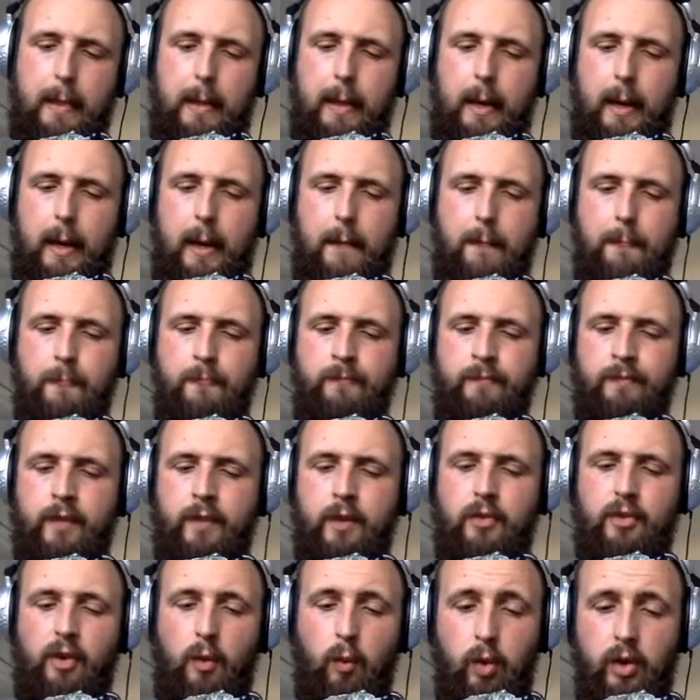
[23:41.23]
Um,
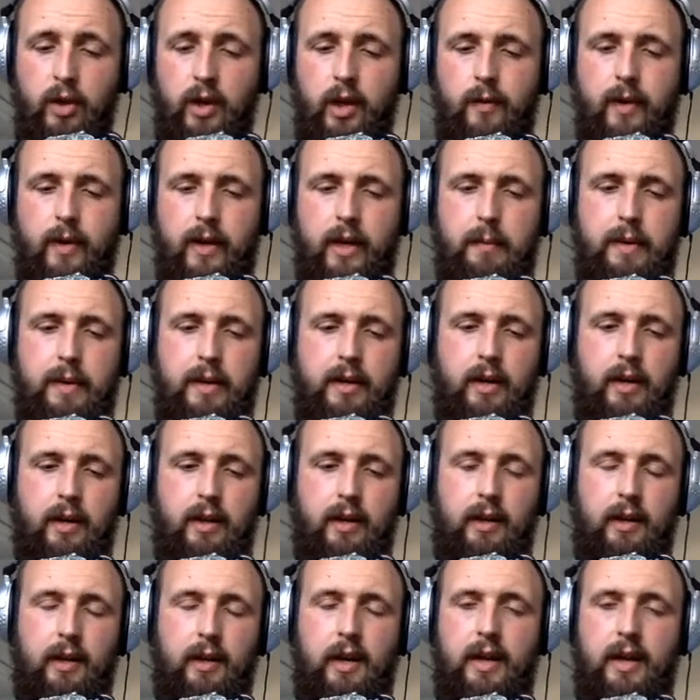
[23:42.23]
so would I recommend
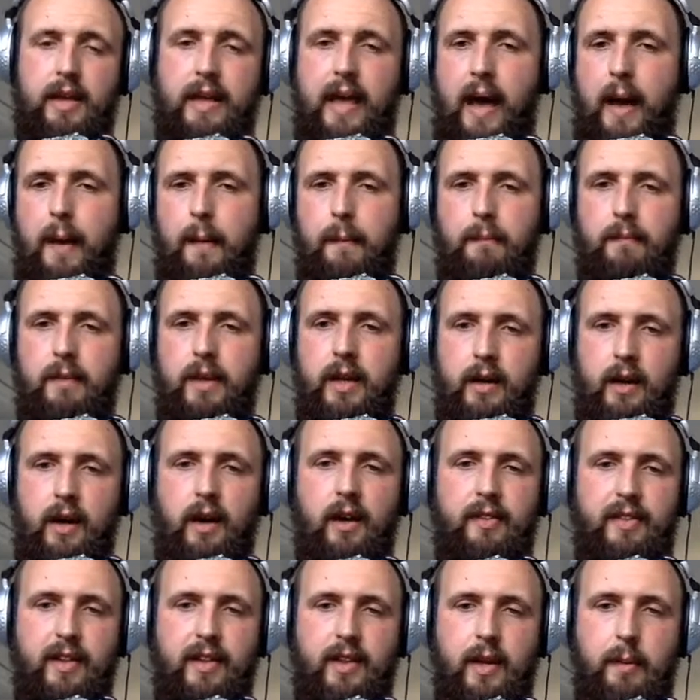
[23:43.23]
Ikelite? Yeah, you know
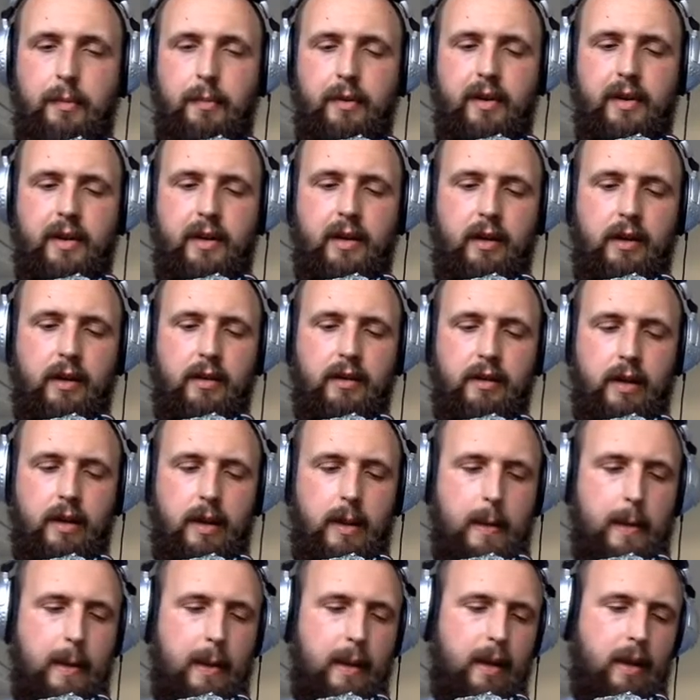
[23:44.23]
I think they're pretty good.
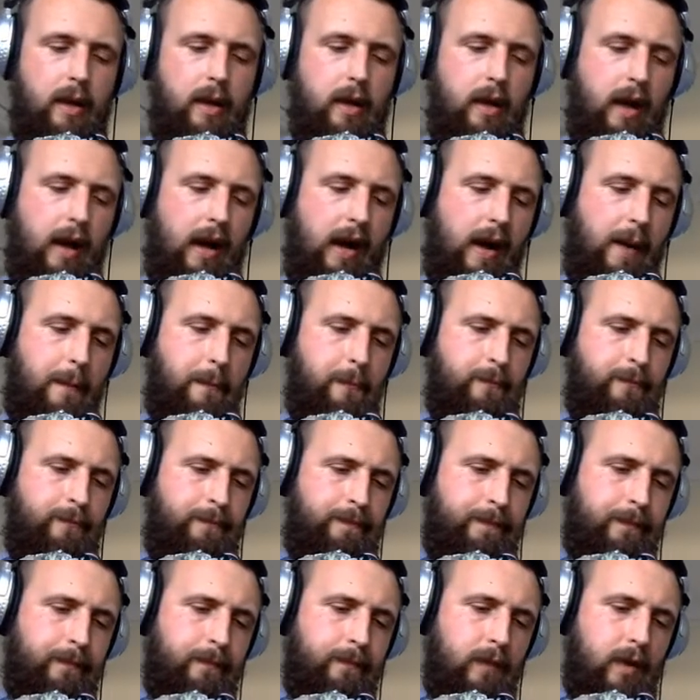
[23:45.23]
Um,
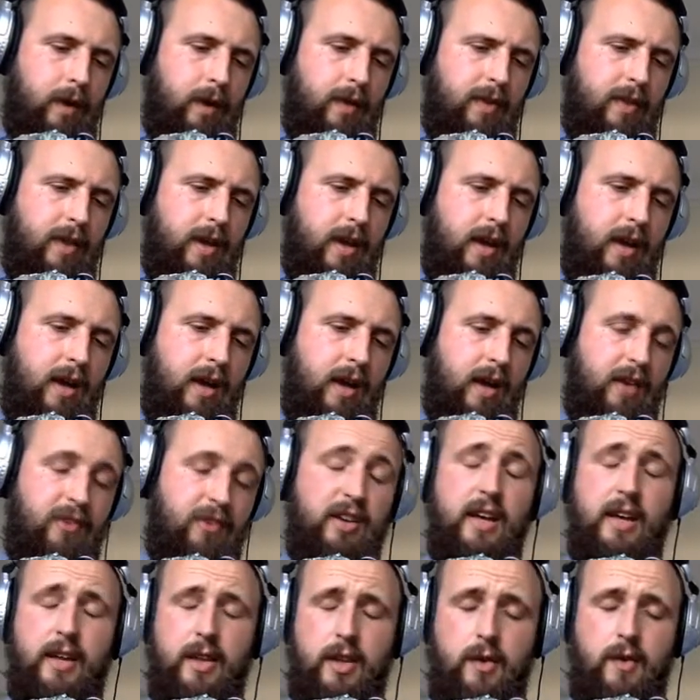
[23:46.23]
they're I
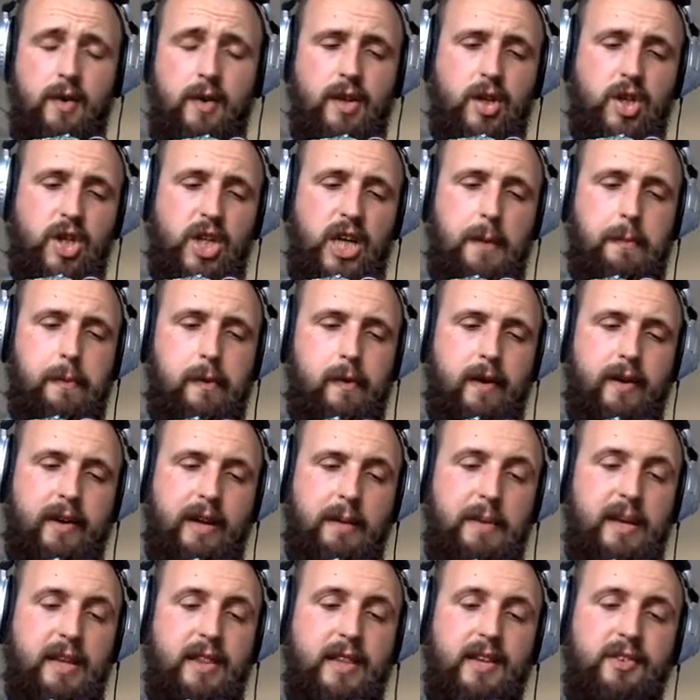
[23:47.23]
say that they're at the cheaper end.
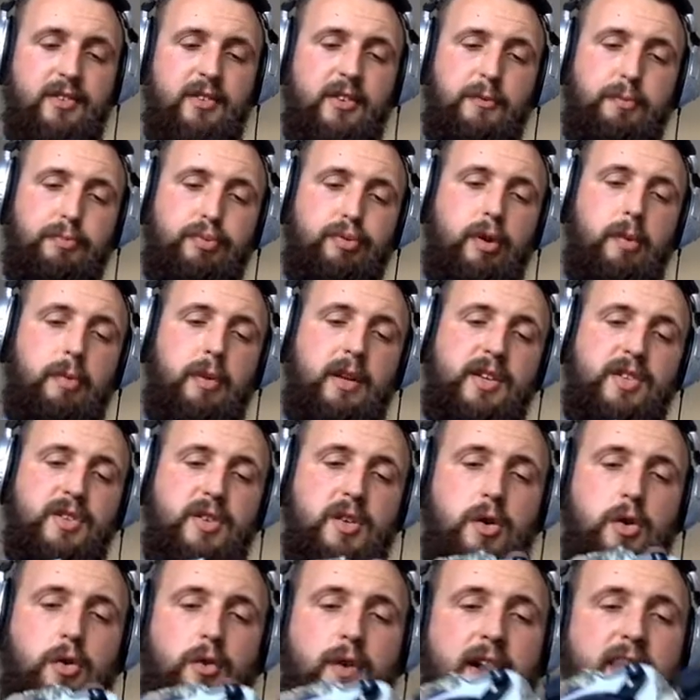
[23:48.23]
I mean this is probably
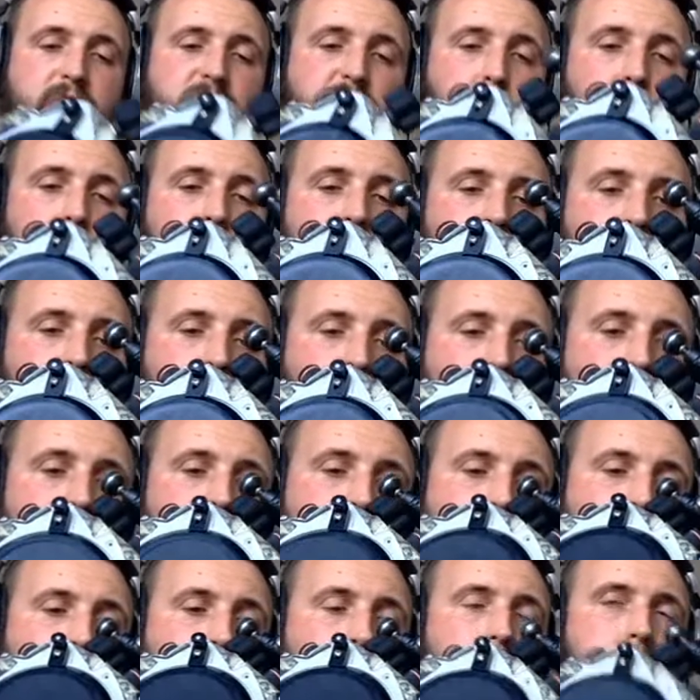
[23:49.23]
two grand's worth of
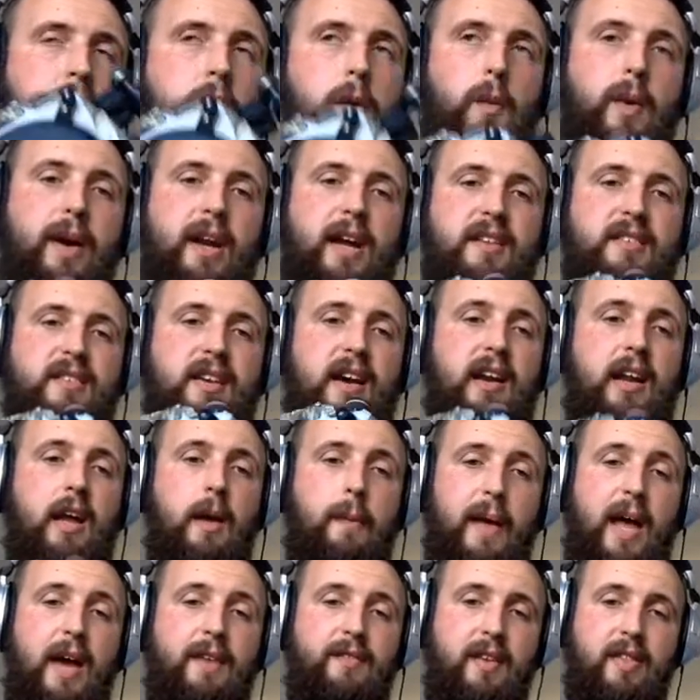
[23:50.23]
kit. When I tally
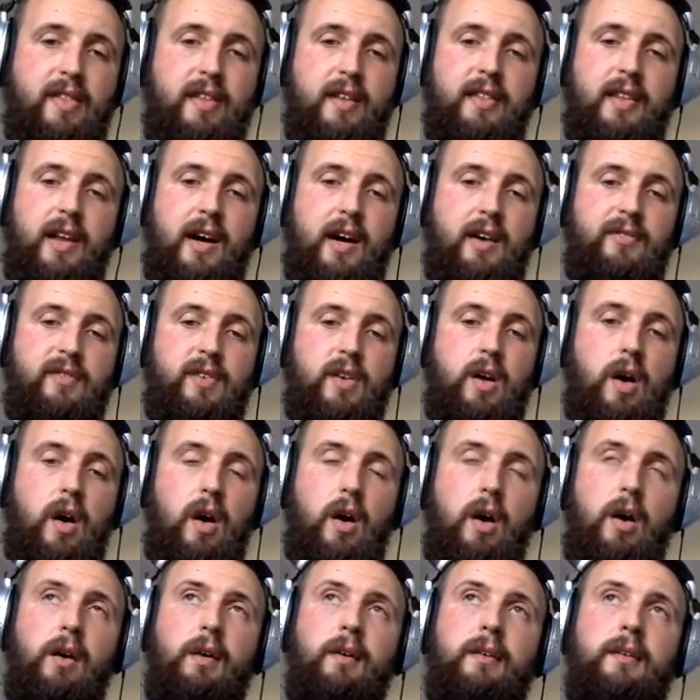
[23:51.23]
up everything that I've
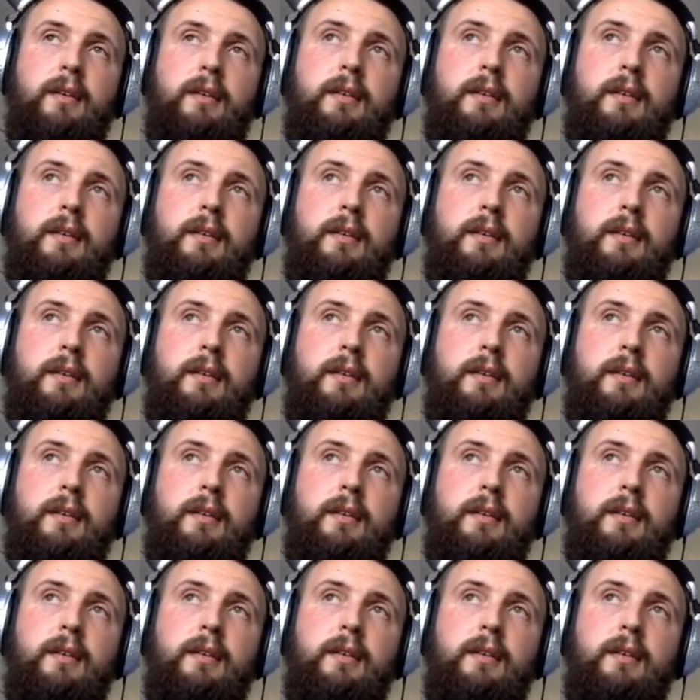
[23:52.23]
got